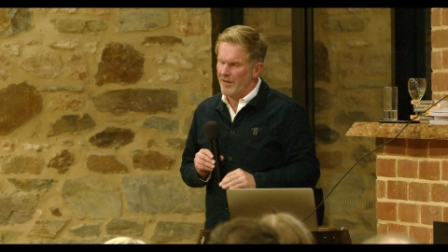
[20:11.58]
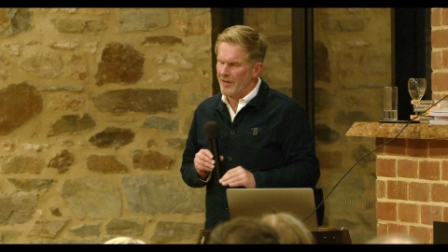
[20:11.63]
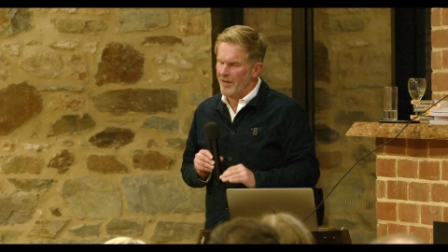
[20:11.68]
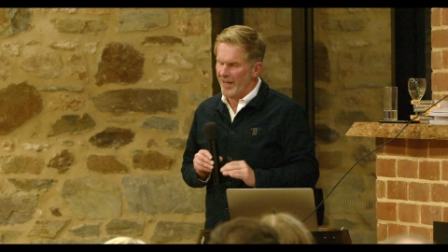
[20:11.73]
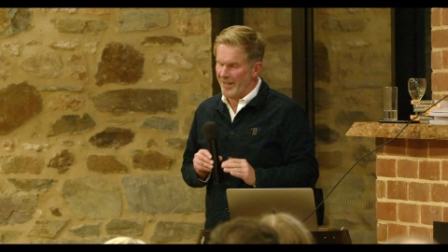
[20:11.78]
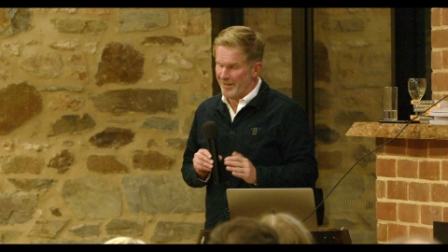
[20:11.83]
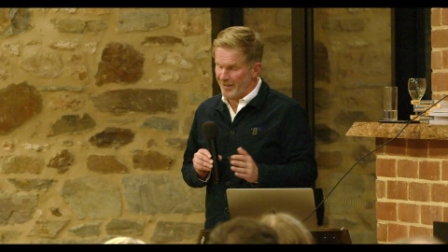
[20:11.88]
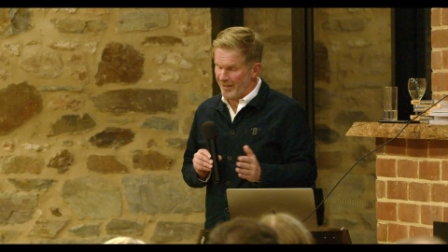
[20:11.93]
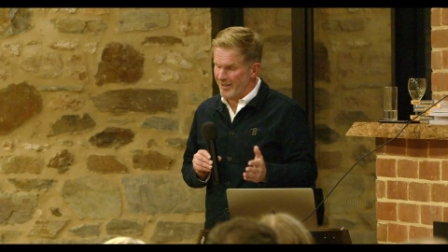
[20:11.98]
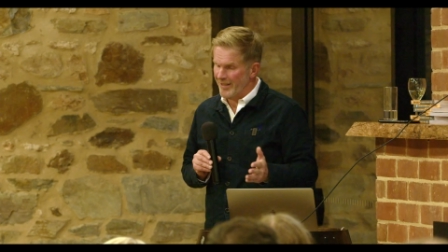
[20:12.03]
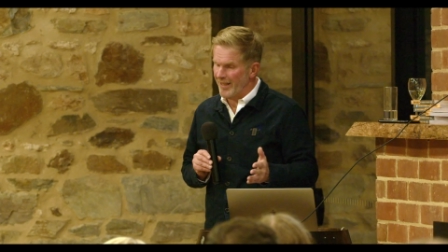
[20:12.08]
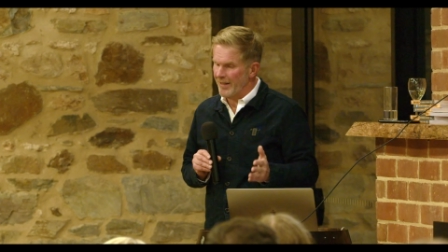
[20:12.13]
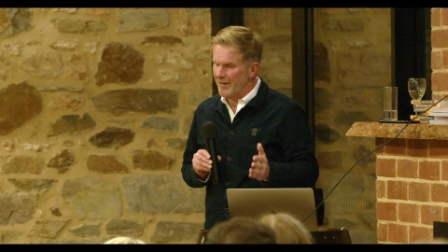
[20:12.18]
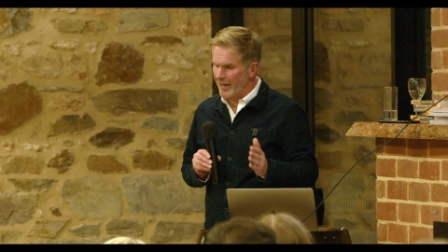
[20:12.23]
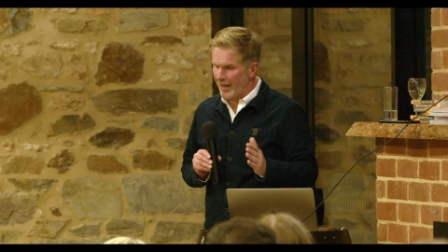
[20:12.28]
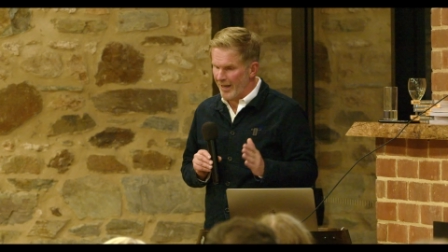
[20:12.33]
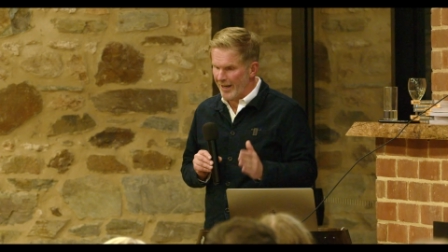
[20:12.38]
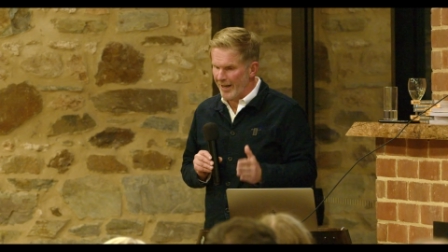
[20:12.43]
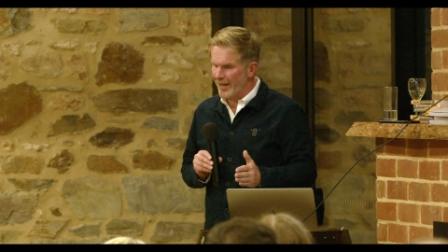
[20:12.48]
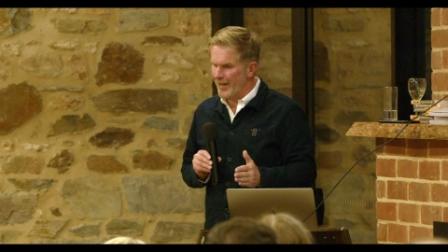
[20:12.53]
as I said,
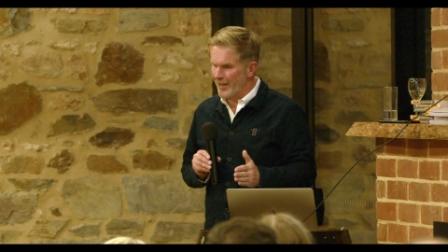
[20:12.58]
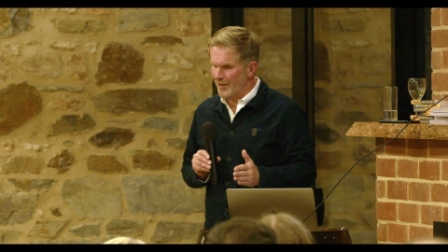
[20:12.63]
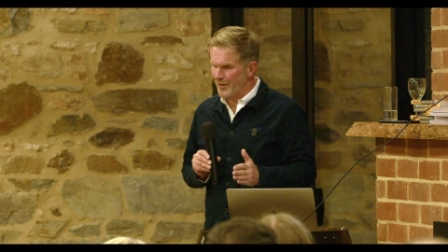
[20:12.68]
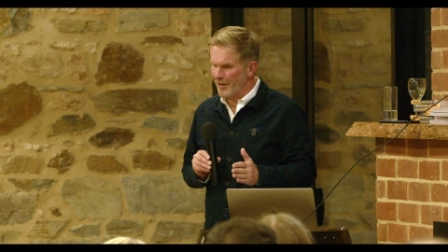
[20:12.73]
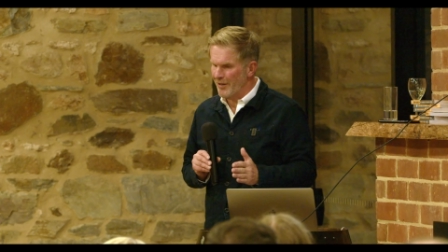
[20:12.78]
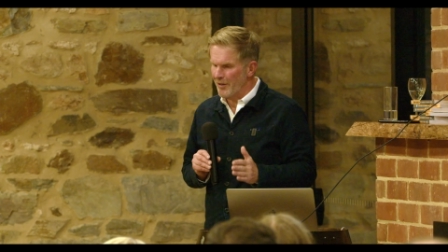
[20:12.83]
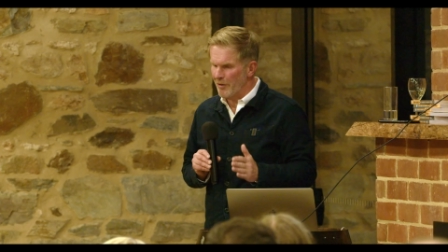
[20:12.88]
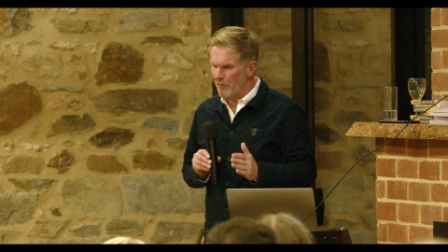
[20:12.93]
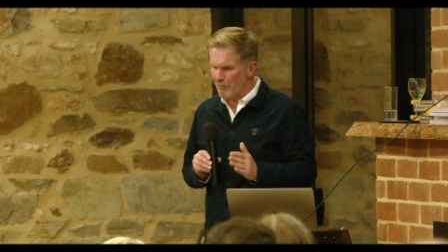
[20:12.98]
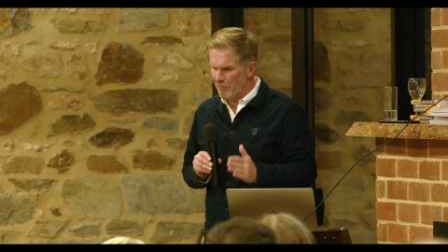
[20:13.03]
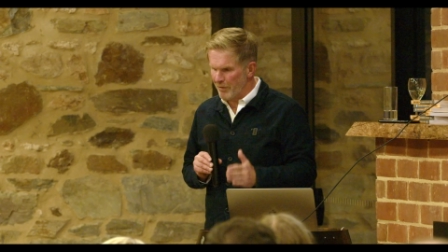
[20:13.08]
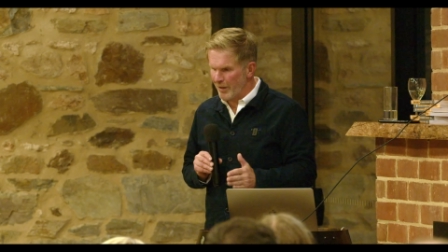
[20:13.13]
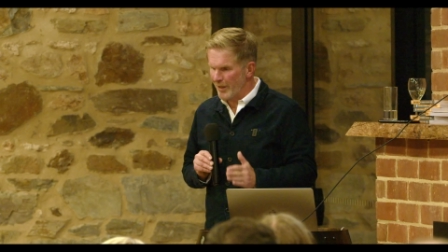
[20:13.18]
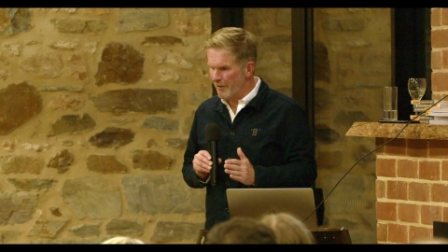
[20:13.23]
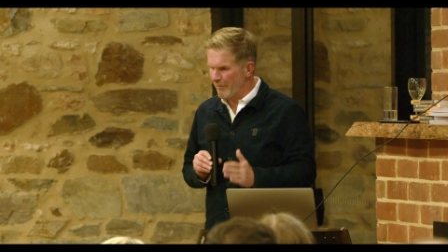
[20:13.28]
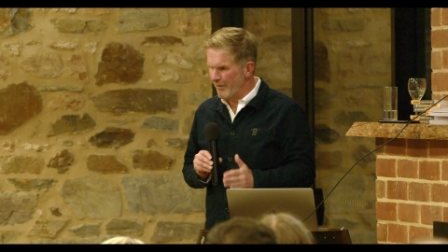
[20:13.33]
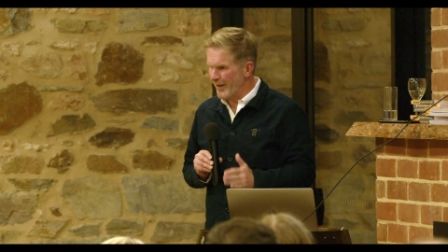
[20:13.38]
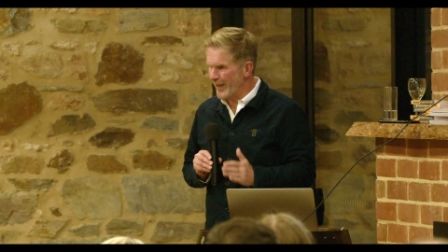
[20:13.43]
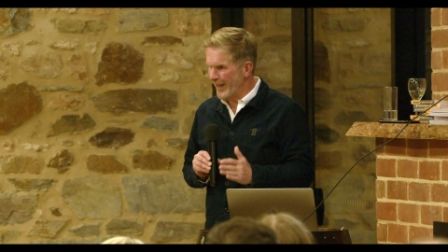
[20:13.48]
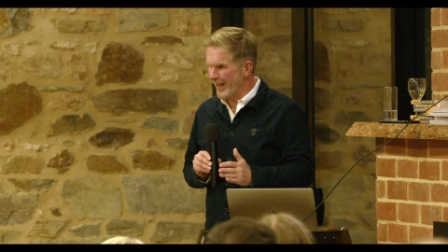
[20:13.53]
they're hard. They're
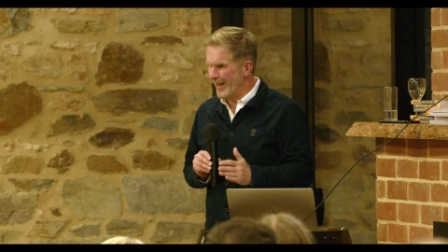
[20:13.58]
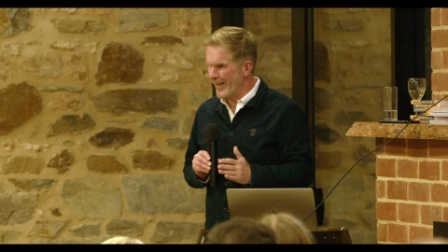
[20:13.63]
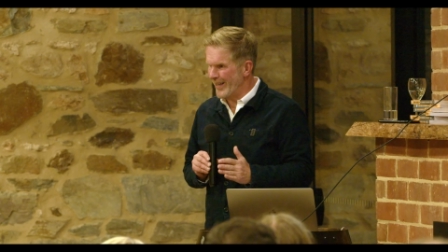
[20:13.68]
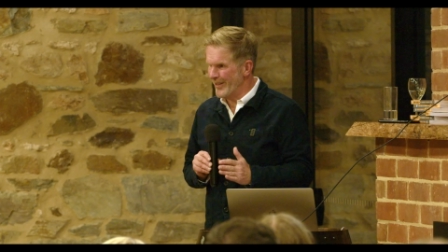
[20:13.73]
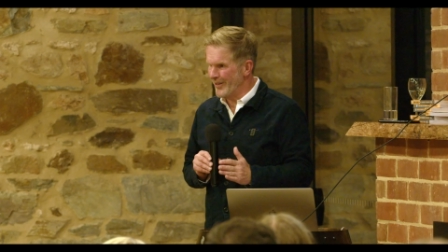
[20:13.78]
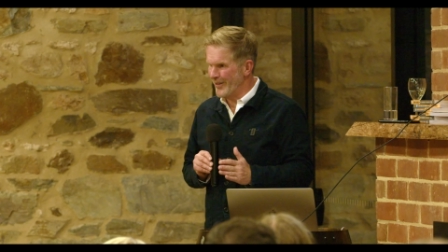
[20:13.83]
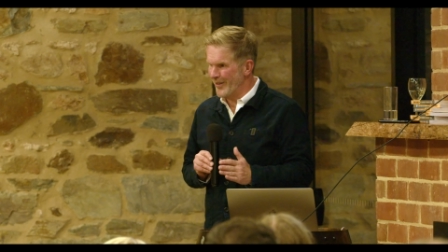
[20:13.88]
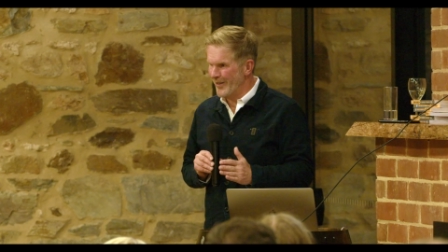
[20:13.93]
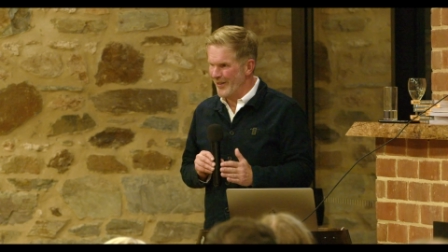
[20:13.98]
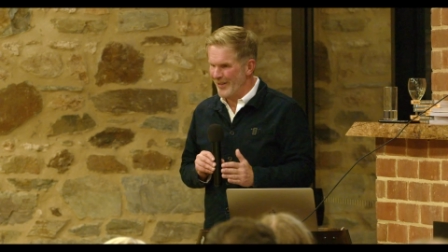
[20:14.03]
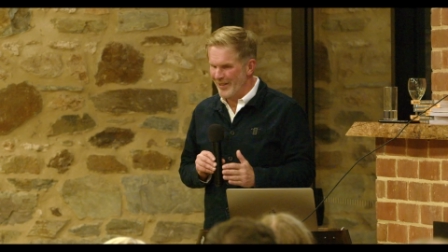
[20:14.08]
really, really hard.